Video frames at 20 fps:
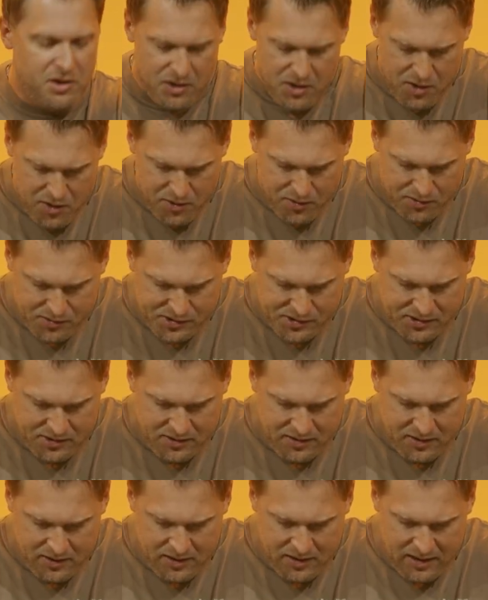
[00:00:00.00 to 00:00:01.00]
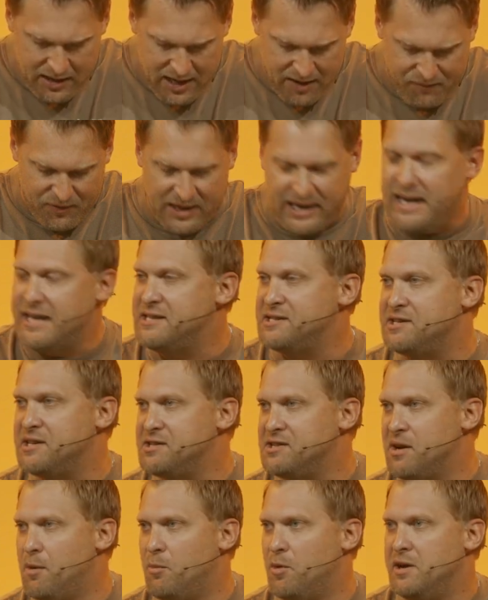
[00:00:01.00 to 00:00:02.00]
news if it gets to
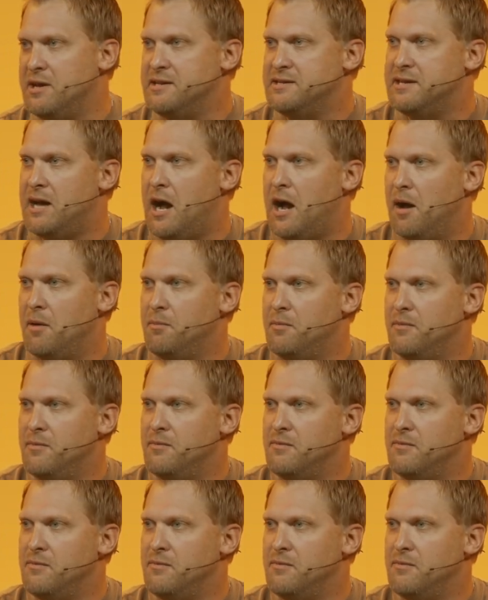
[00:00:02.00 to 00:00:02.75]
someone in time.